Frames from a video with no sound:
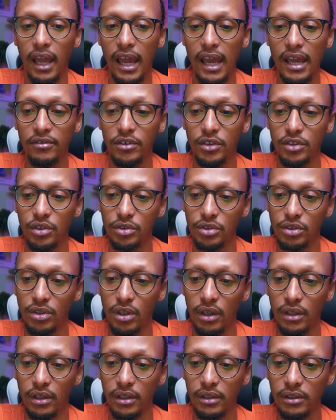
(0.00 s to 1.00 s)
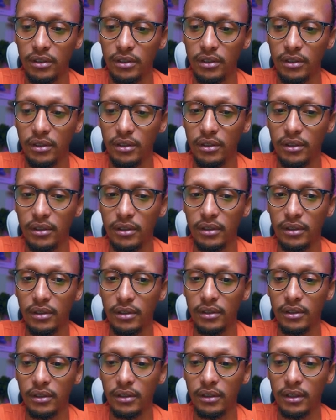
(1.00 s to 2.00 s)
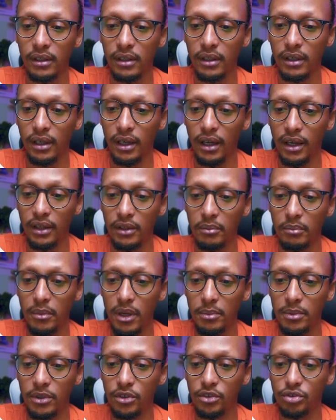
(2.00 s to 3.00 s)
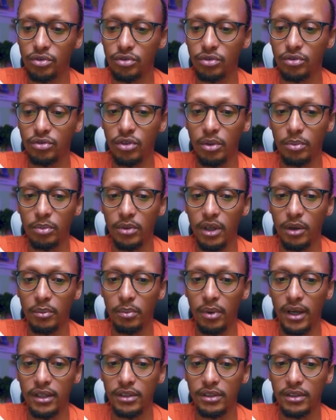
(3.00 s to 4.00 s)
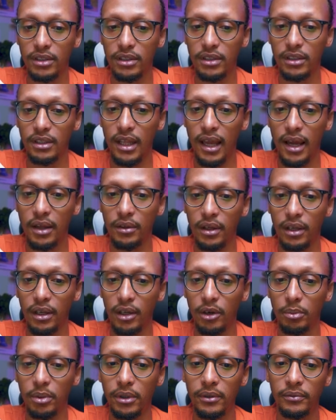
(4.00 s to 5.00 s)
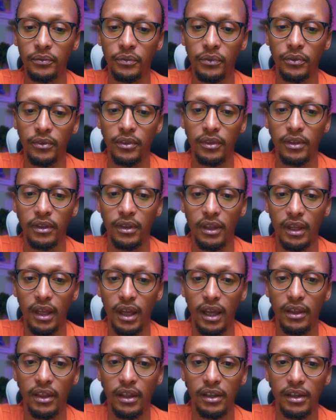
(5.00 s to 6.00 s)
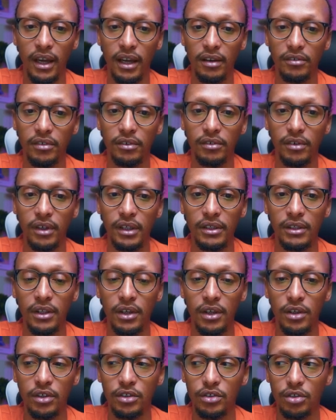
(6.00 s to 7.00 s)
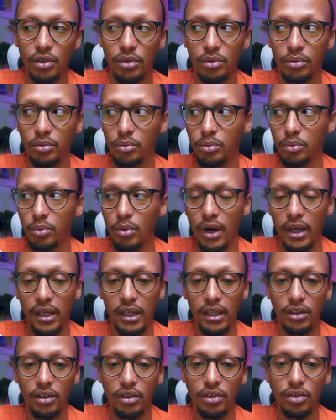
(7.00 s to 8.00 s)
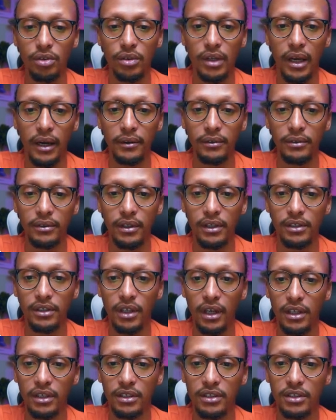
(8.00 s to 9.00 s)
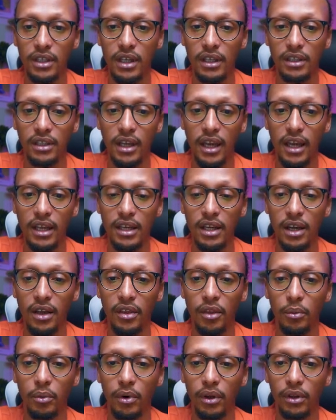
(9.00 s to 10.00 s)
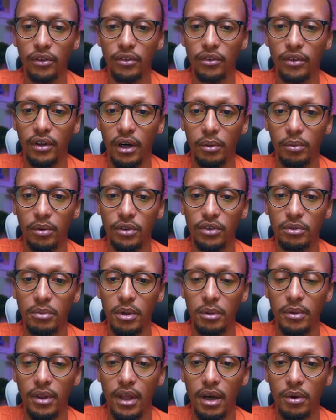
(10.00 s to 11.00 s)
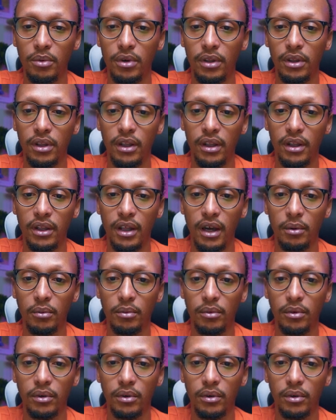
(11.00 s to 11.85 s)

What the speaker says: ever so slightly, and then maybe drop the opacity down a little bit. And there you have it, right? So what I can do now is I can select any other ones that I want. So maybe that one, that